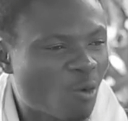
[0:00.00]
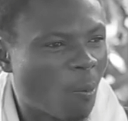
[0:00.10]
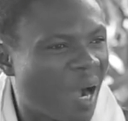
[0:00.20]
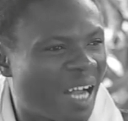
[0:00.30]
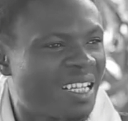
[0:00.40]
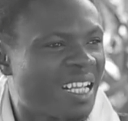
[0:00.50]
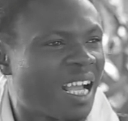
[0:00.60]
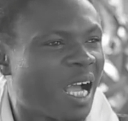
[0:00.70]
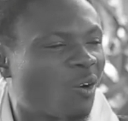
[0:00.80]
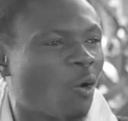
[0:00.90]
Oba
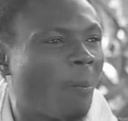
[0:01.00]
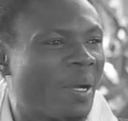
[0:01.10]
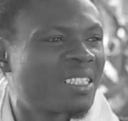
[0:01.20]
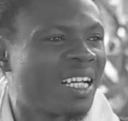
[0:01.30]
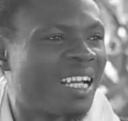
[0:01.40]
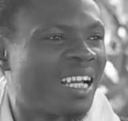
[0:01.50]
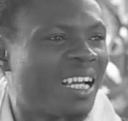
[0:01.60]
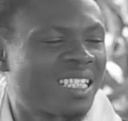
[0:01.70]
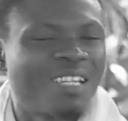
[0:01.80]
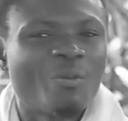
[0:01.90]
de anko opese.
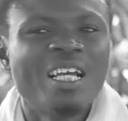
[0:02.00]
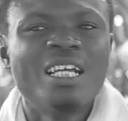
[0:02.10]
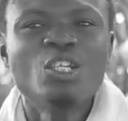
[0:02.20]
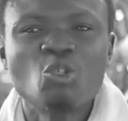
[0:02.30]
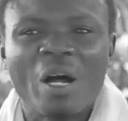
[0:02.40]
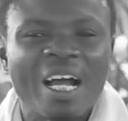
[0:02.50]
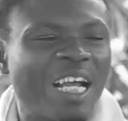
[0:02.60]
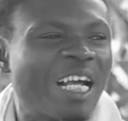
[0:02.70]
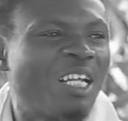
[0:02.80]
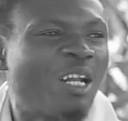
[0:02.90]
Sadio ye
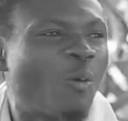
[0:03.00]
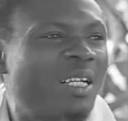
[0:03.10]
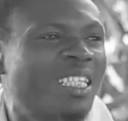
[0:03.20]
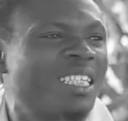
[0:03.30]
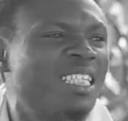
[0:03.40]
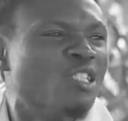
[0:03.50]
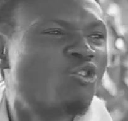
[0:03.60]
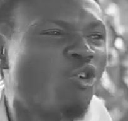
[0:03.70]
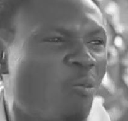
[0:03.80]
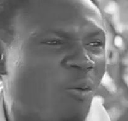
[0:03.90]
Israel. Now what dick in
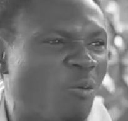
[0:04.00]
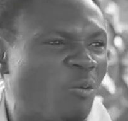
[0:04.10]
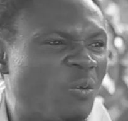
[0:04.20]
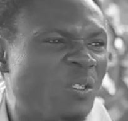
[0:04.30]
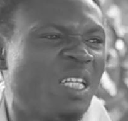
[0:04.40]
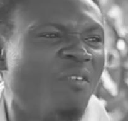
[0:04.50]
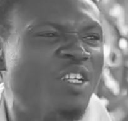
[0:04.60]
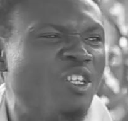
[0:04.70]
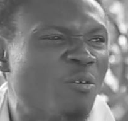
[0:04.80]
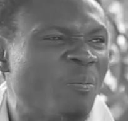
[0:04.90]
Solomon.
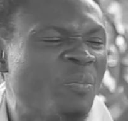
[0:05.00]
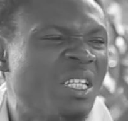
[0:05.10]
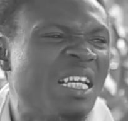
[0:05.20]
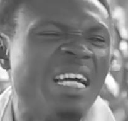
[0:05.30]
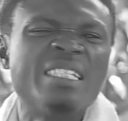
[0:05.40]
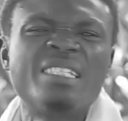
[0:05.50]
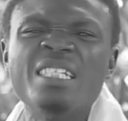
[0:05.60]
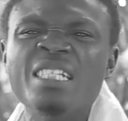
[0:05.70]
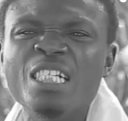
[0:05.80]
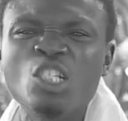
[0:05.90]
David no
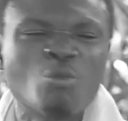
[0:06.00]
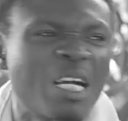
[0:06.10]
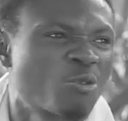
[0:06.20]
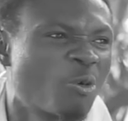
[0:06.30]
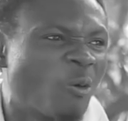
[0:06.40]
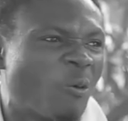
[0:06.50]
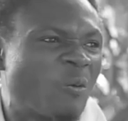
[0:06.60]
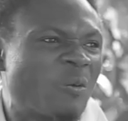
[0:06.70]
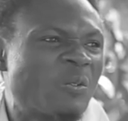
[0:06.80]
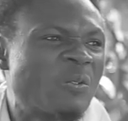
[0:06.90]
eighty Israel's one.
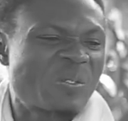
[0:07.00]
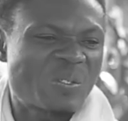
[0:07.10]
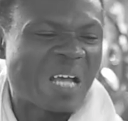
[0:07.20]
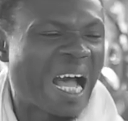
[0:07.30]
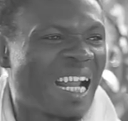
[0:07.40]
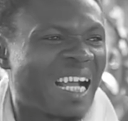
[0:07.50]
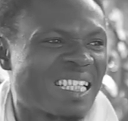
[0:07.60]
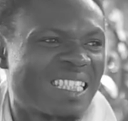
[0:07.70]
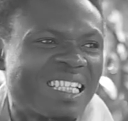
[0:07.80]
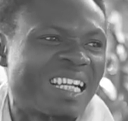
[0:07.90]
San and
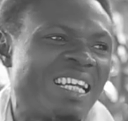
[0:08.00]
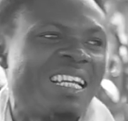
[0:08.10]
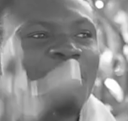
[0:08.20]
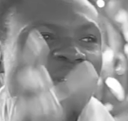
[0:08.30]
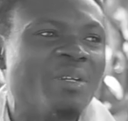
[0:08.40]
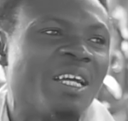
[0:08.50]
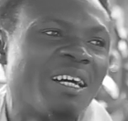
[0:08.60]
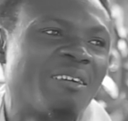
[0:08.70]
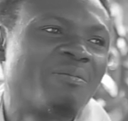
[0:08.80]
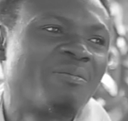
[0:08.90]
Sasan K. Bibia.